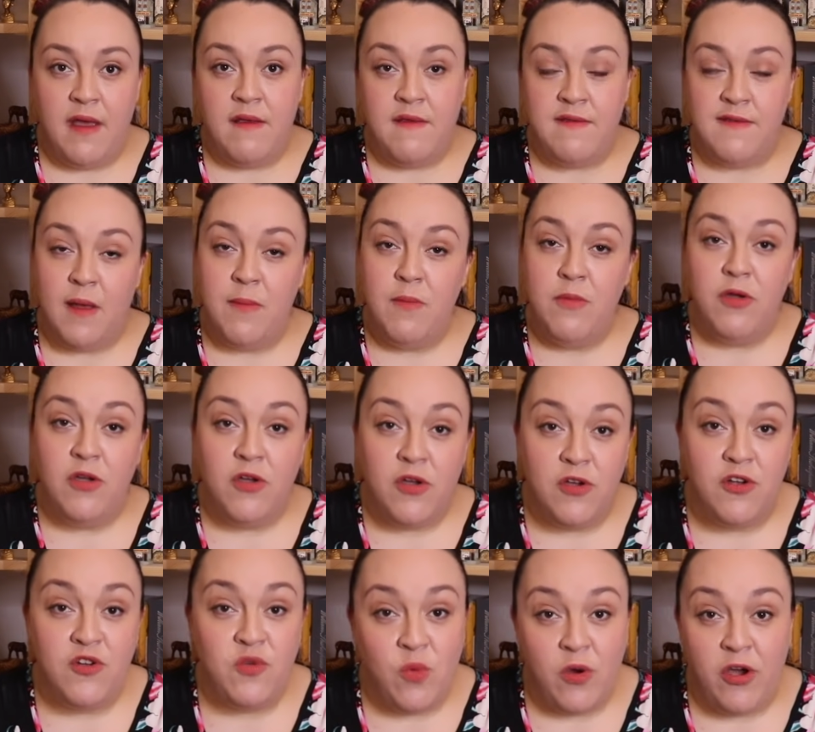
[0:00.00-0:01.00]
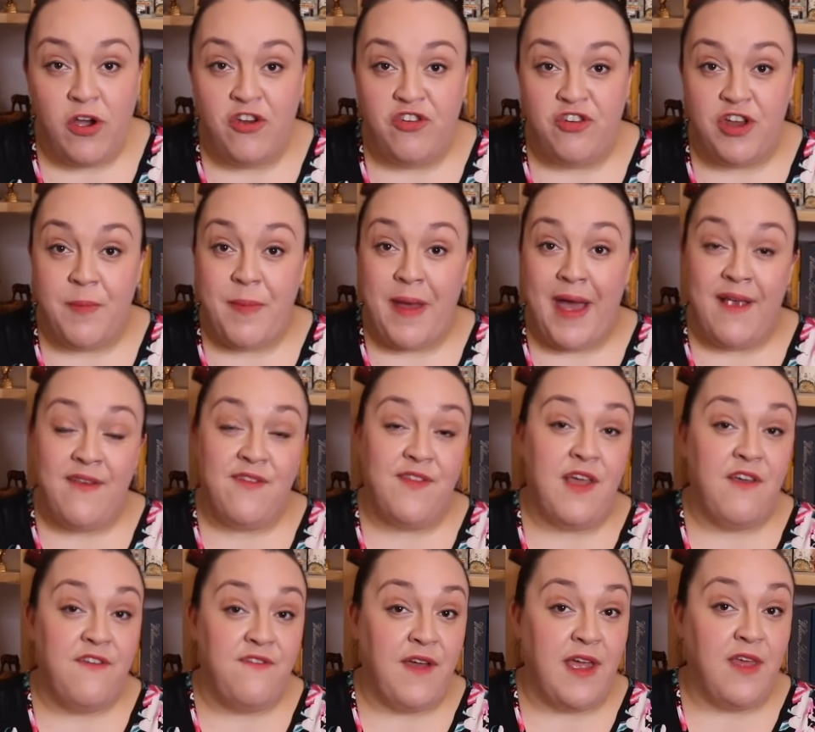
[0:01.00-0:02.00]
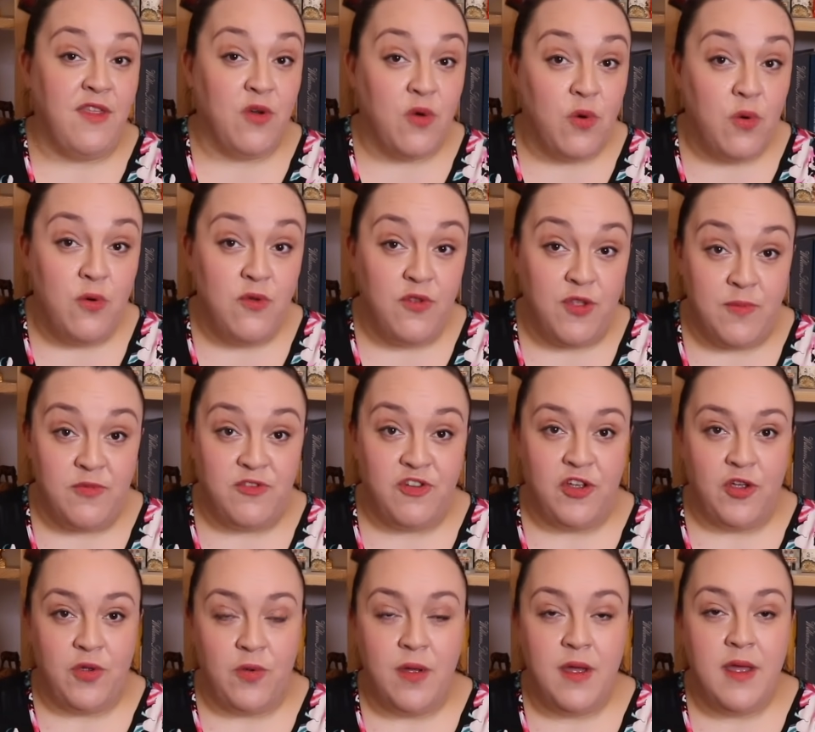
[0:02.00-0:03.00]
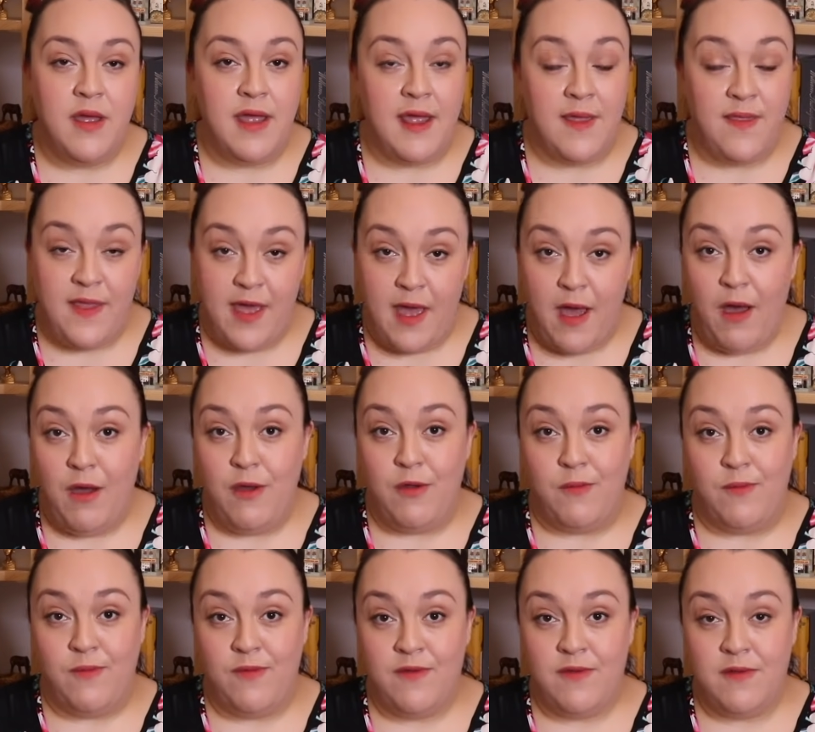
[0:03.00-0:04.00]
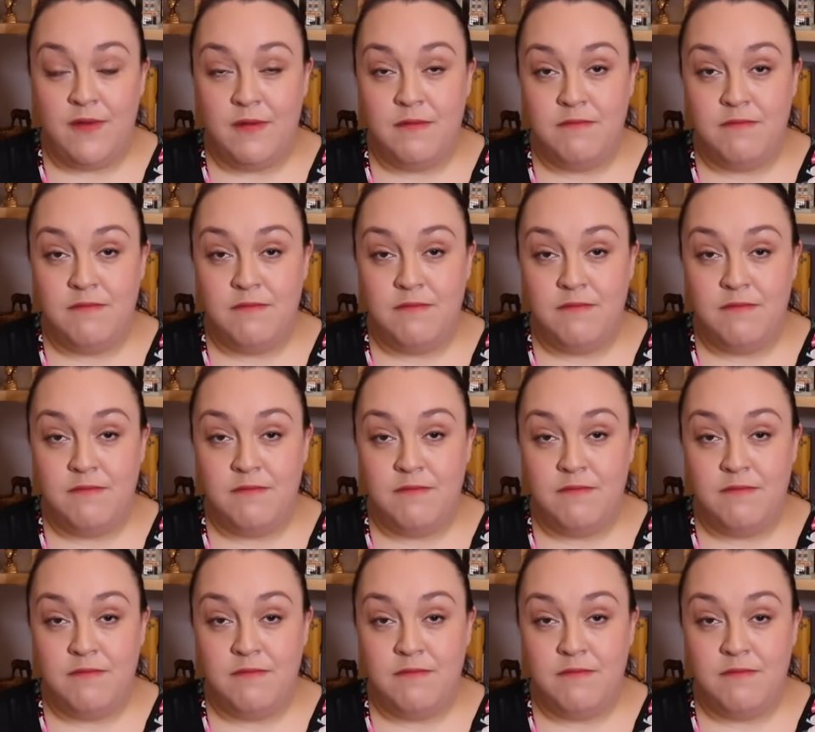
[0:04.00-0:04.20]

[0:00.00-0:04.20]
some could worship as their faith called them to in their homes,